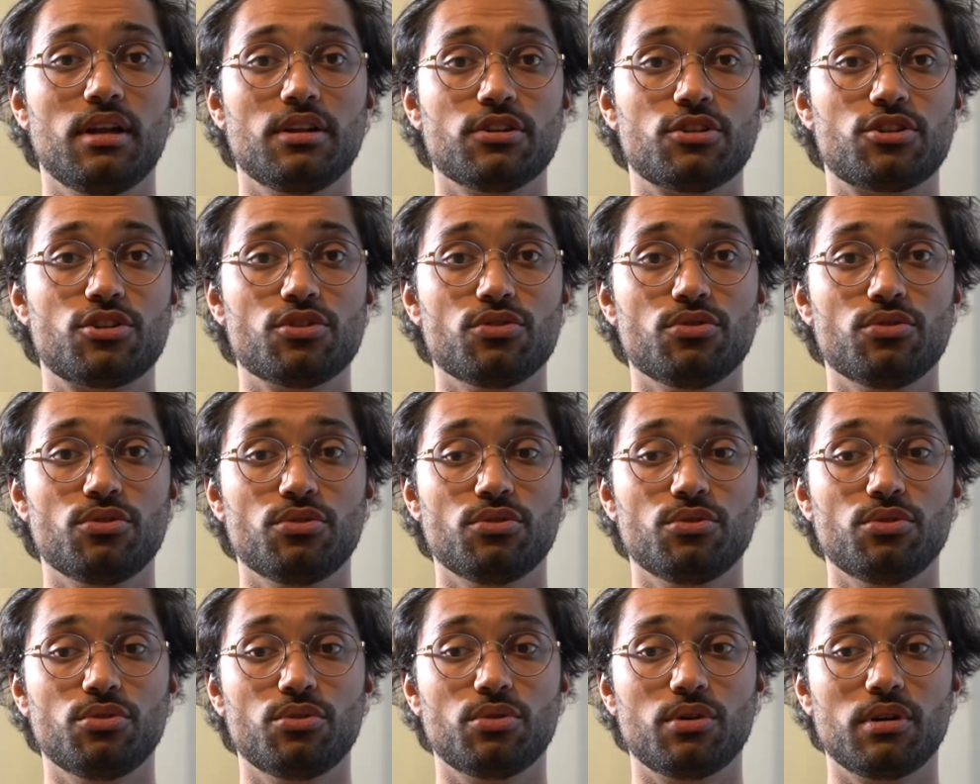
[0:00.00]

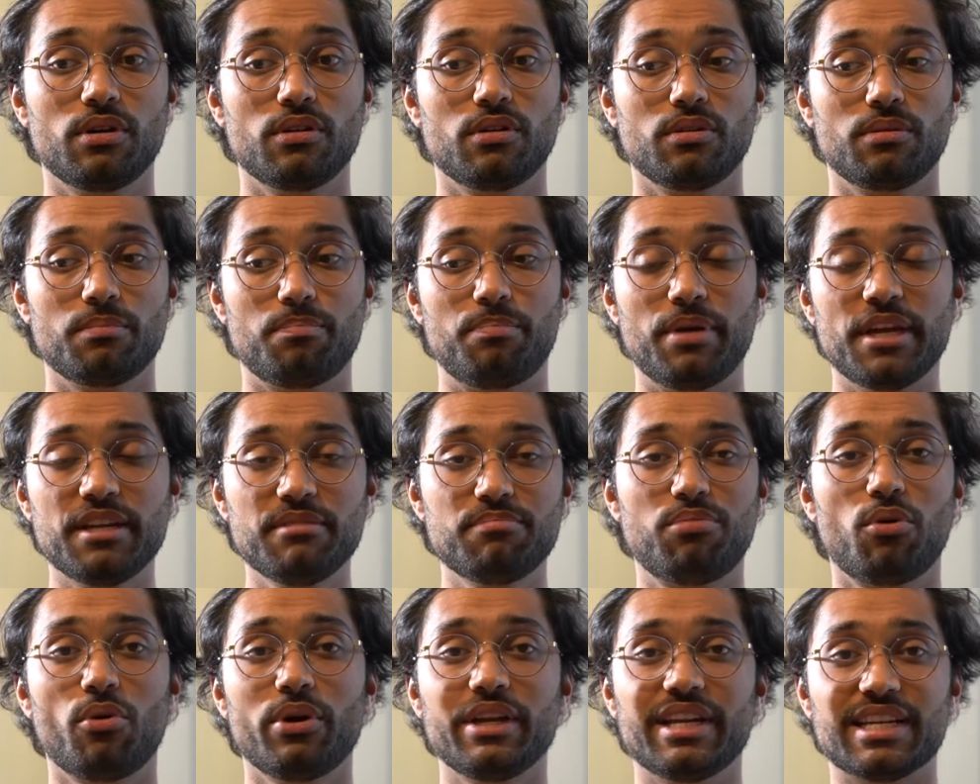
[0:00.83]
to
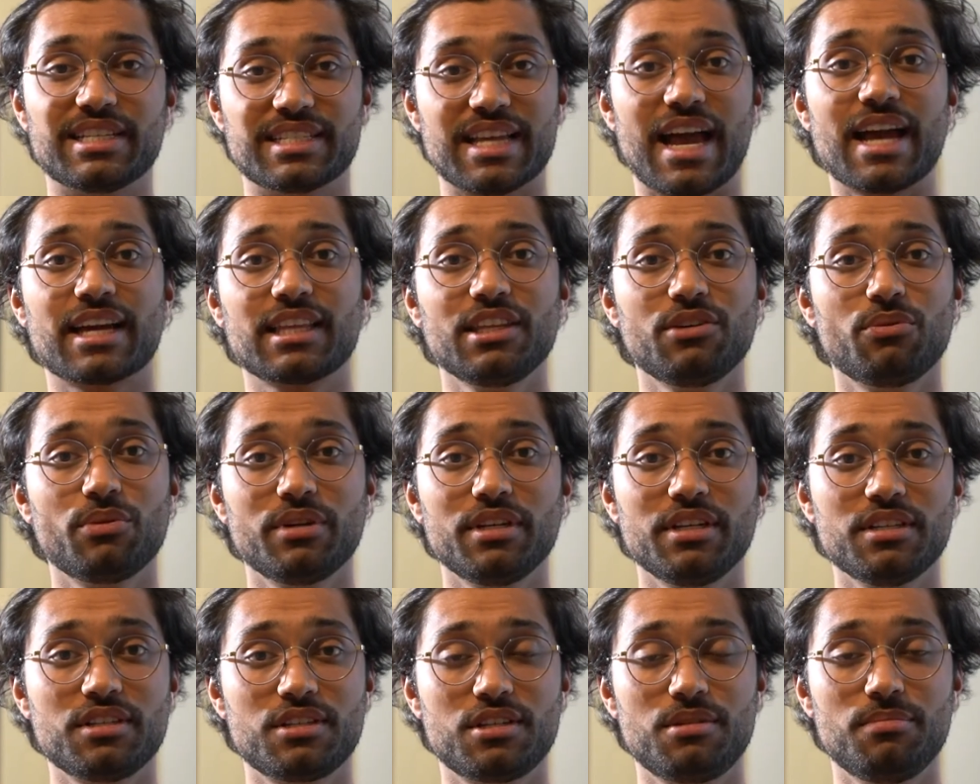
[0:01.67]
pinpoint exactly what
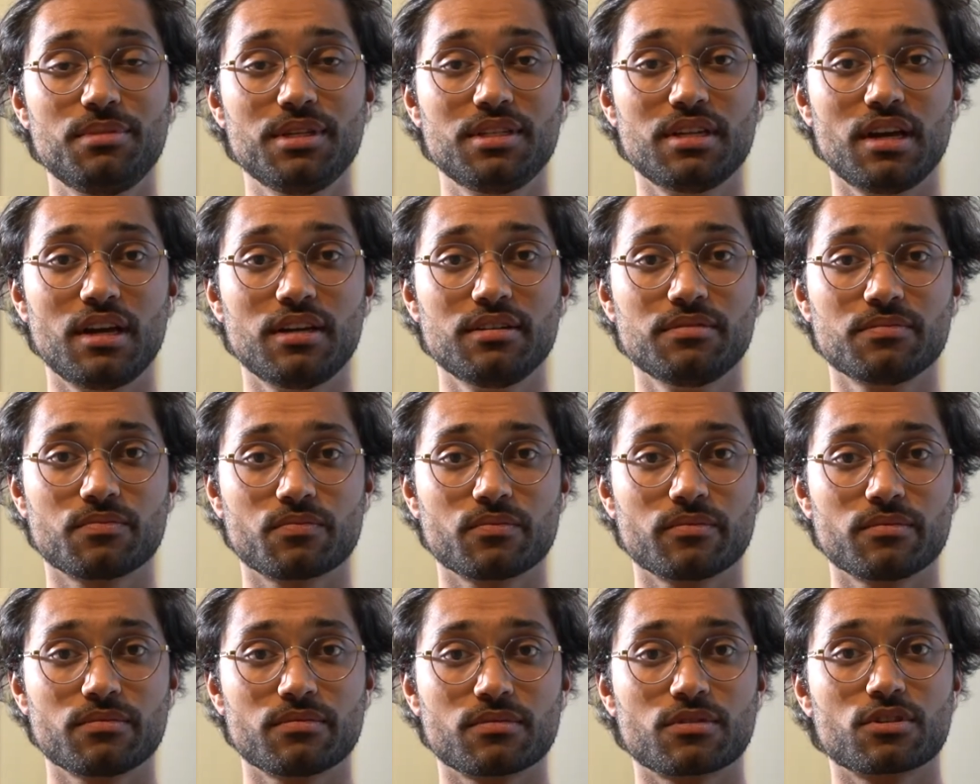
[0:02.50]
needs to be done
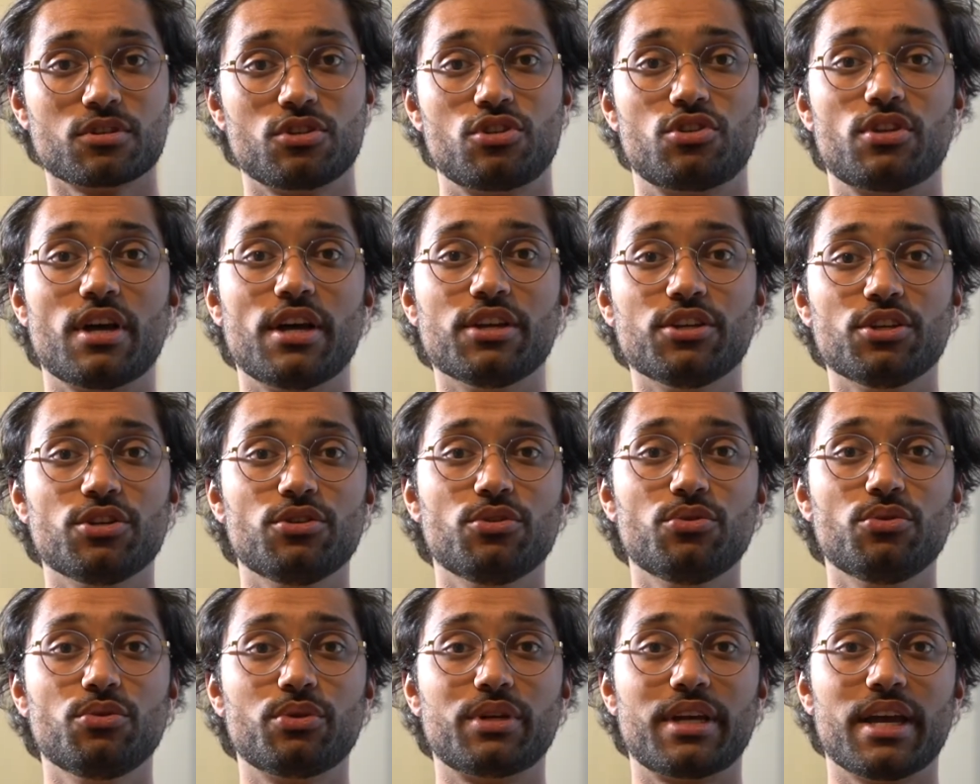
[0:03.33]
so that
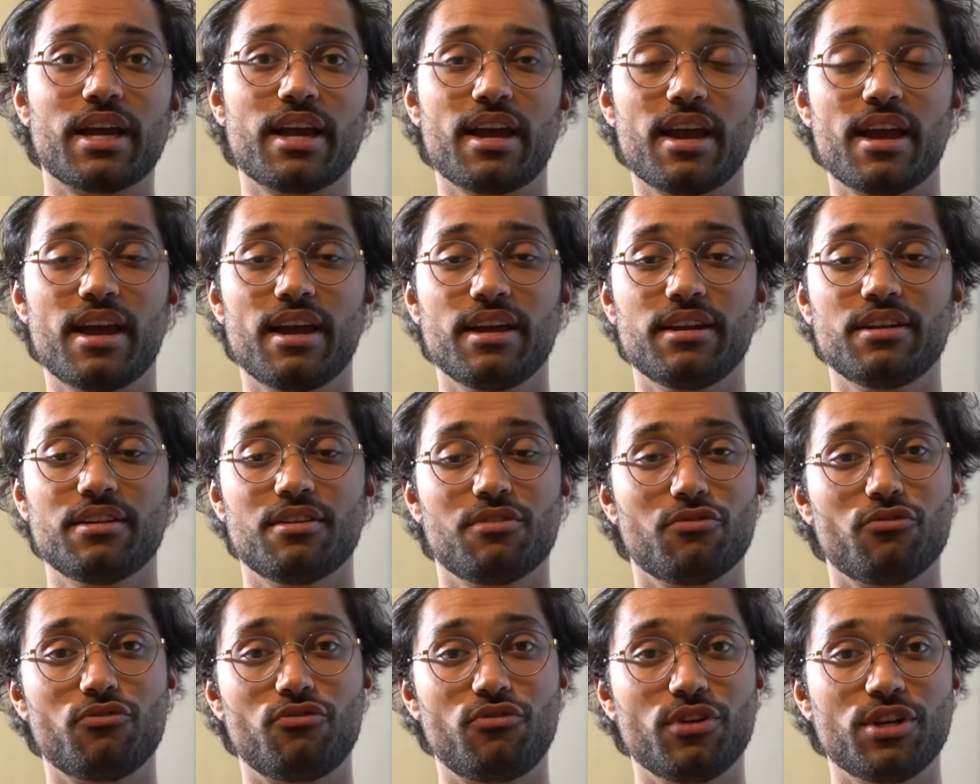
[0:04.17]
you can
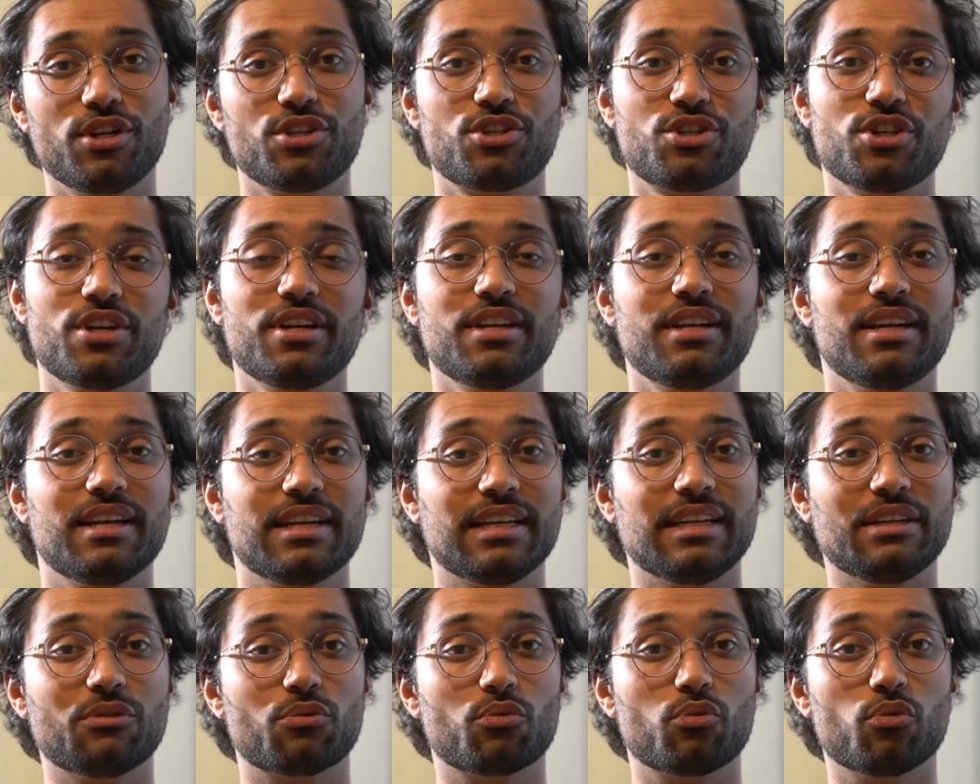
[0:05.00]
finish it,
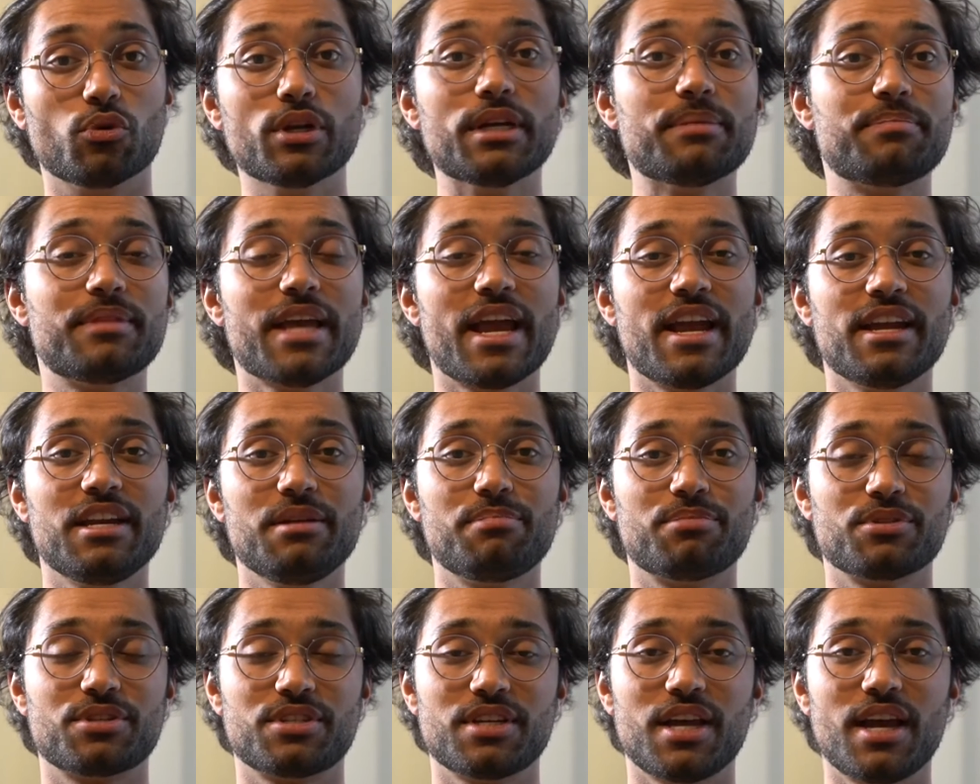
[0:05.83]
reap the
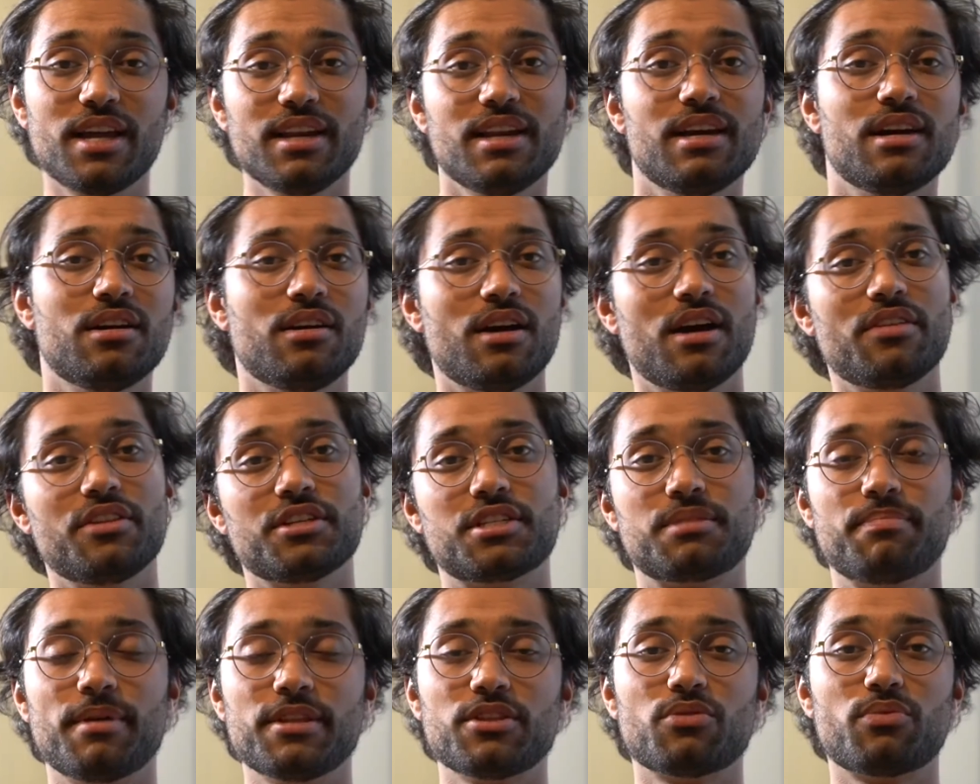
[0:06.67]
80%, and then
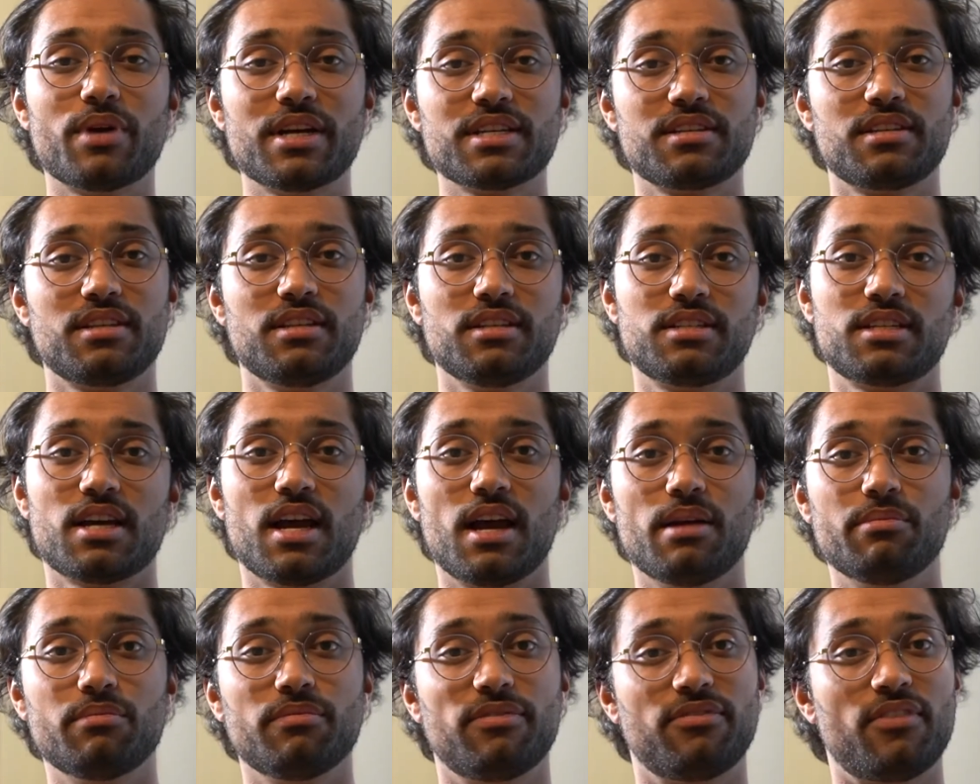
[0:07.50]
spend the rest of the
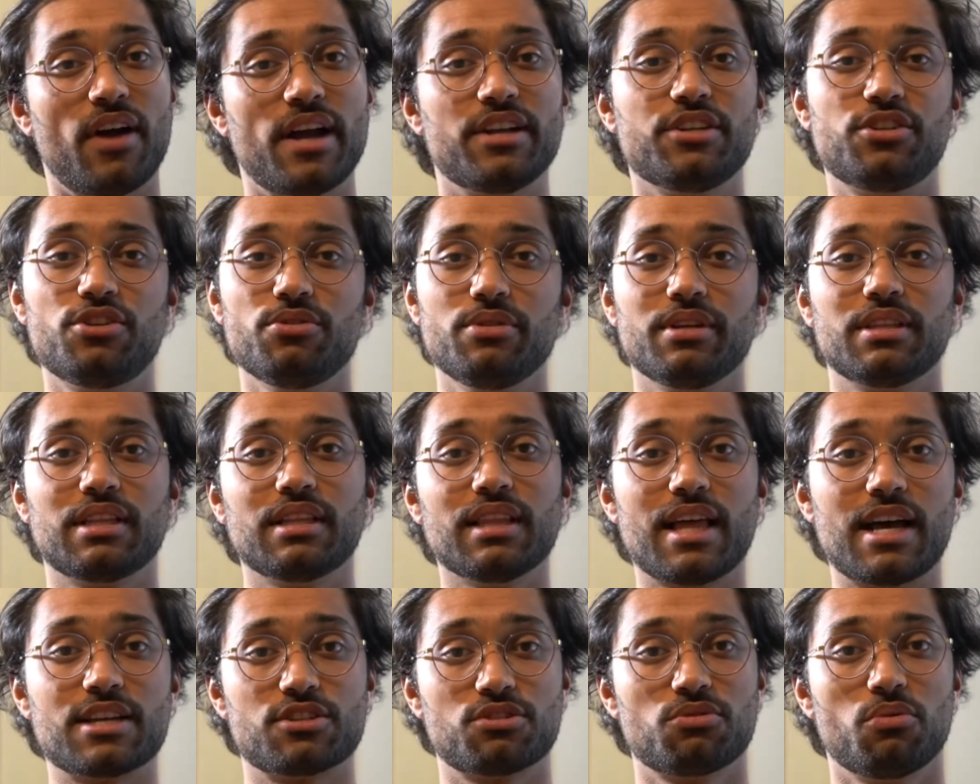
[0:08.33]
time fine-tuning the
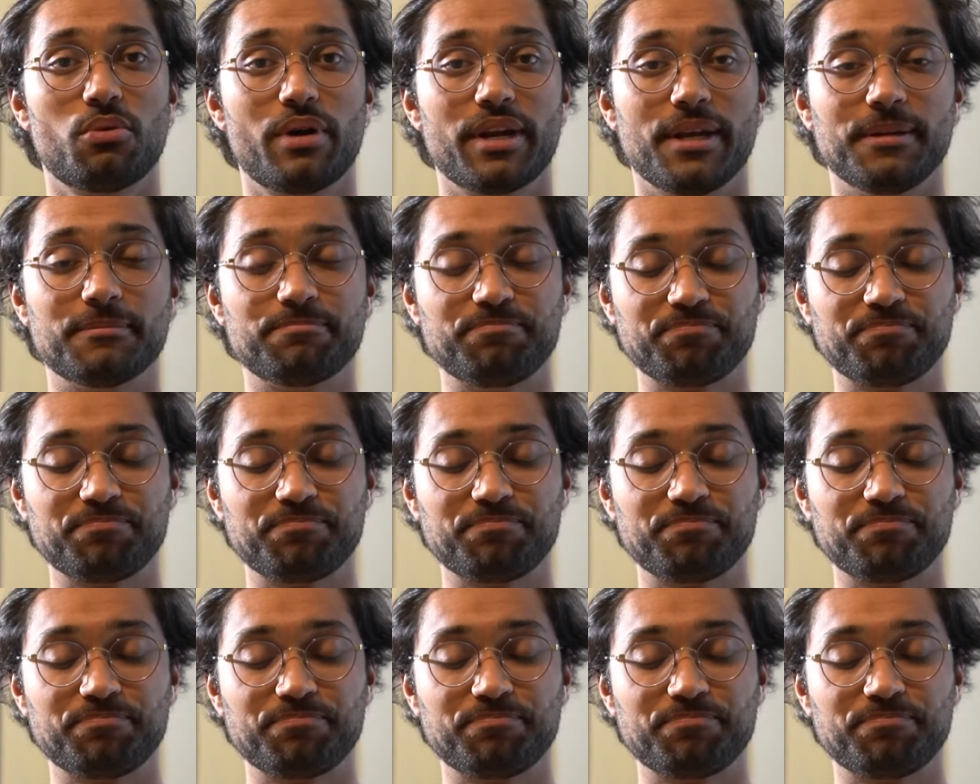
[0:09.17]
last 20.